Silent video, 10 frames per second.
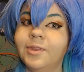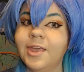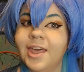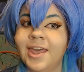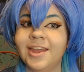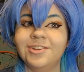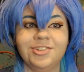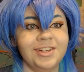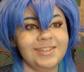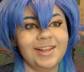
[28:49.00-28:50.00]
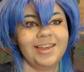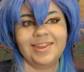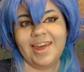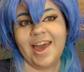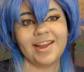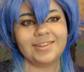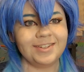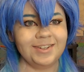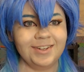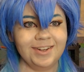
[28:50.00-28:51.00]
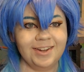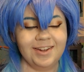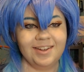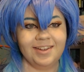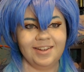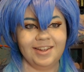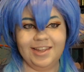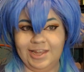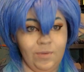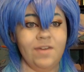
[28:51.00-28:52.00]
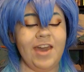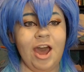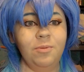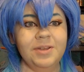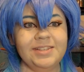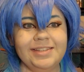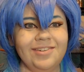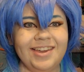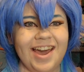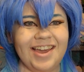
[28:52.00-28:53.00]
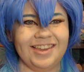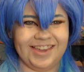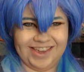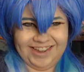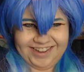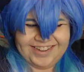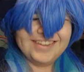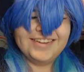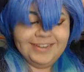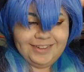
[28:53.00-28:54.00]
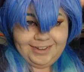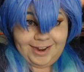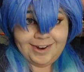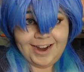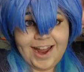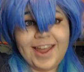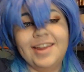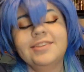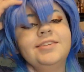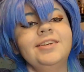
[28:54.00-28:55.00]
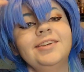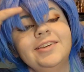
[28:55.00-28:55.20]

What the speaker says: And just like that, you have Aoba Seragaki! Alright!